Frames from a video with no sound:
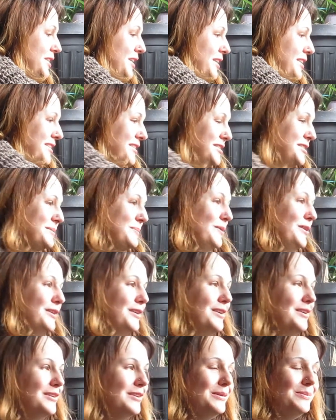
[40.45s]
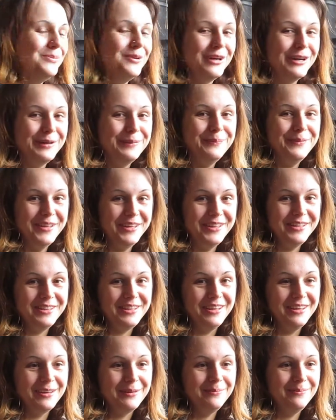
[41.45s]
in a small apartment,
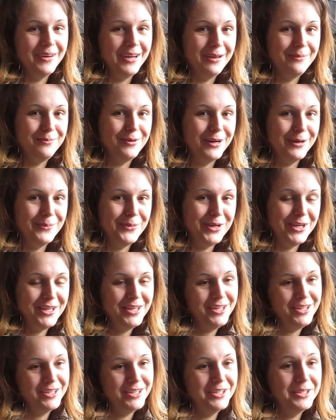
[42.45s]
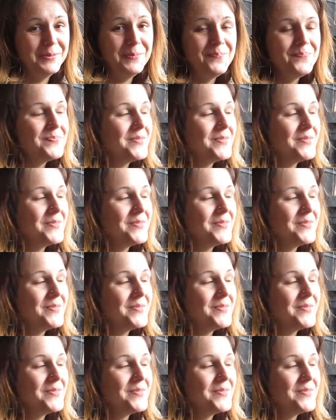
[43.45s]
like my apartment here,